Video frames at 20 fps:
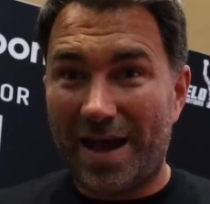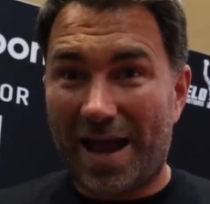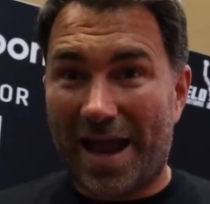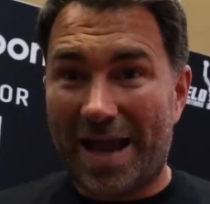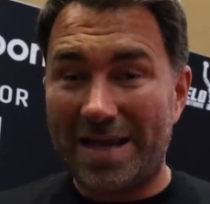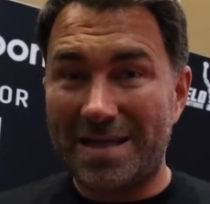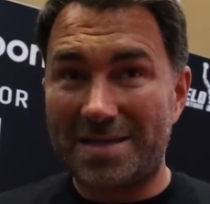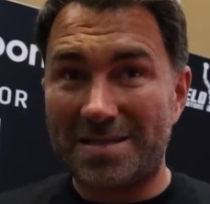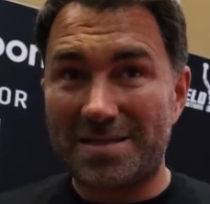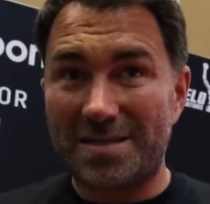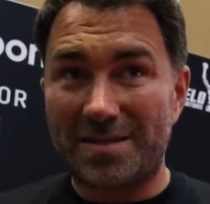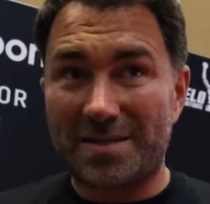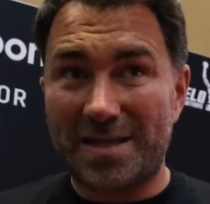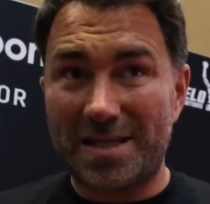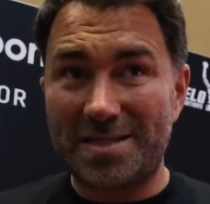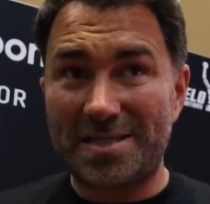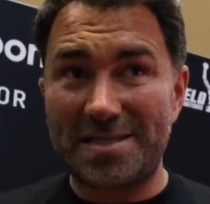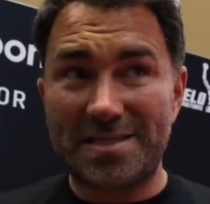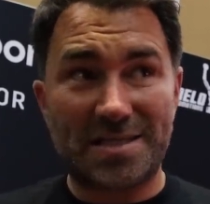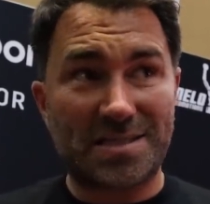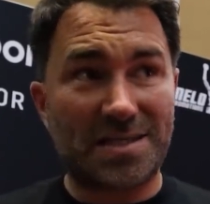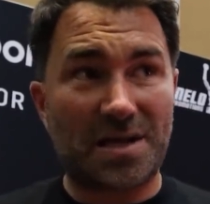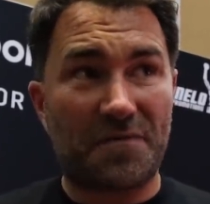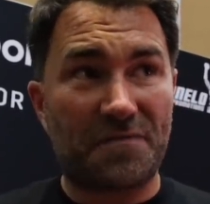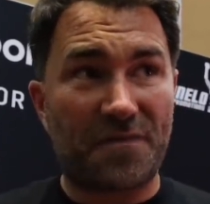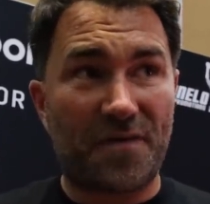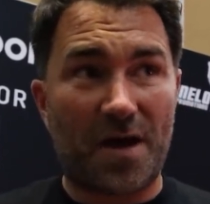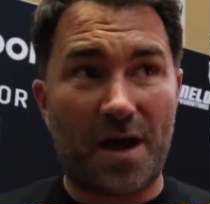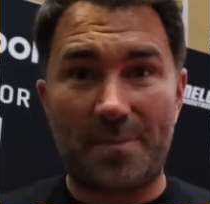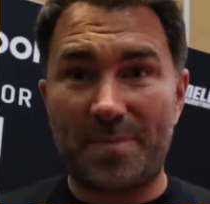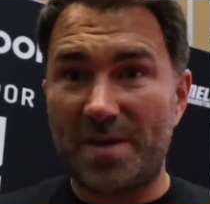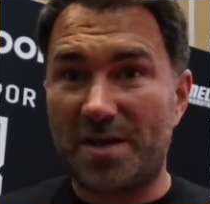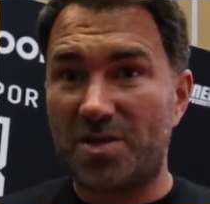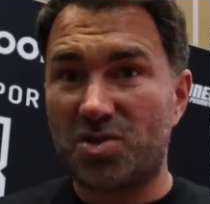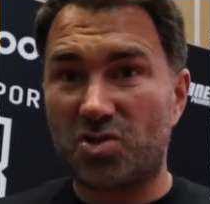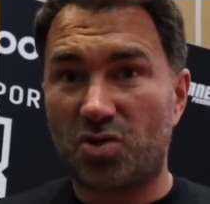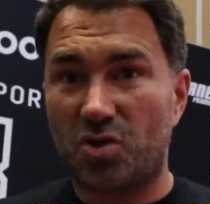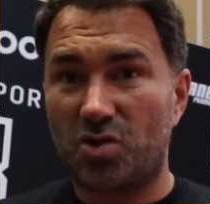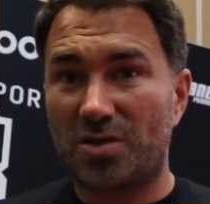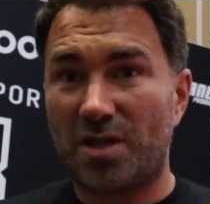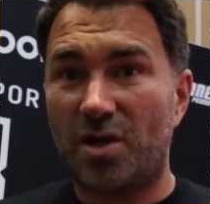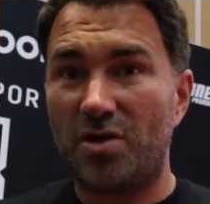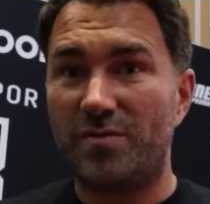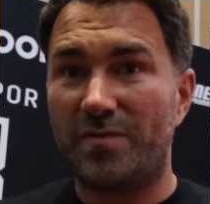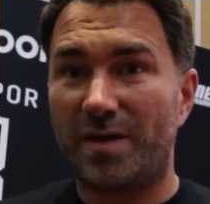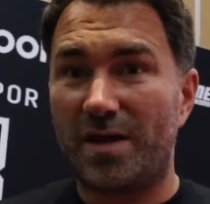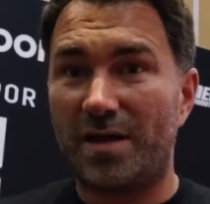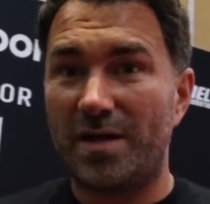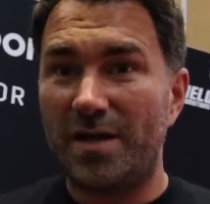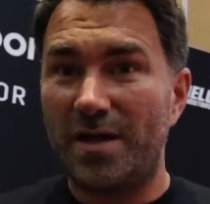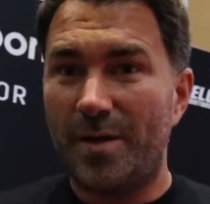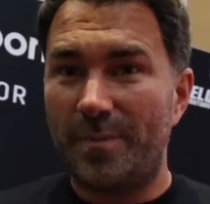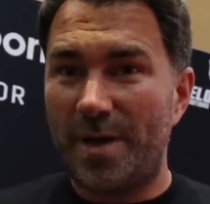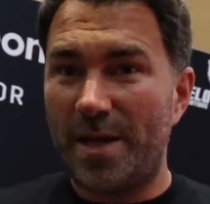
And this is a tough fight because Cordova,